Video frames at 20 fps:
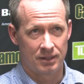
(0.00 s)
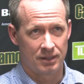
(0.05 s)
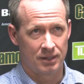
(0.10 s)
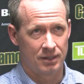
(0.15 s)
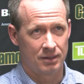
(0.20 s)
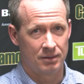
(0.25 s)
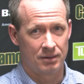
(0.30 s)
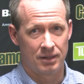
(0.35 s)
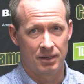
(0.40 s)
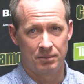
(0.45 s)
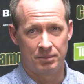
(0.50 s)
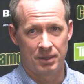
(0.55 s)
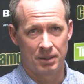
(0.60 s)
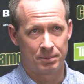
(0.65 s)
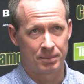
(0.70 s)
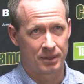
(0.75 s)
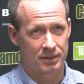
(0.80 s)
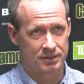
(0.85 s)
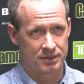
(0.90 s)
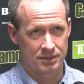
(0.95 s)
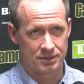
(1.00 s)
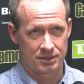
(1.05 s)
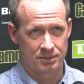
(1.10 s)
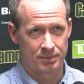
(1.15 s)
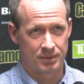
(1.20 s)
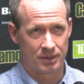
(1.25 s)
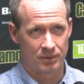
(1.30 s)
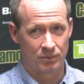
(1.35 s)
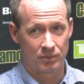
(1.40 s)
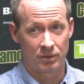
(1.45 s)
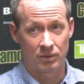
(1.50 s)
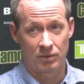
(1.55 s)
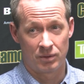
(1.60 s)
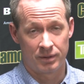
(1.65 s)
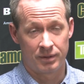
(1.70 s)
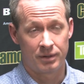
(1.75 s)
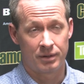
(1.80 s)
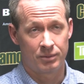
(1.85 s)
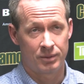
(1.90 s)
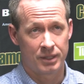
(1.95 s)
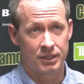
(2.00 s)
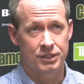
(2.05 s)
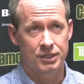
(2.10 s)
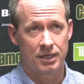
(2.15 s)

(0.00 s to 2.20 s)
and be a participant. We're going there to win a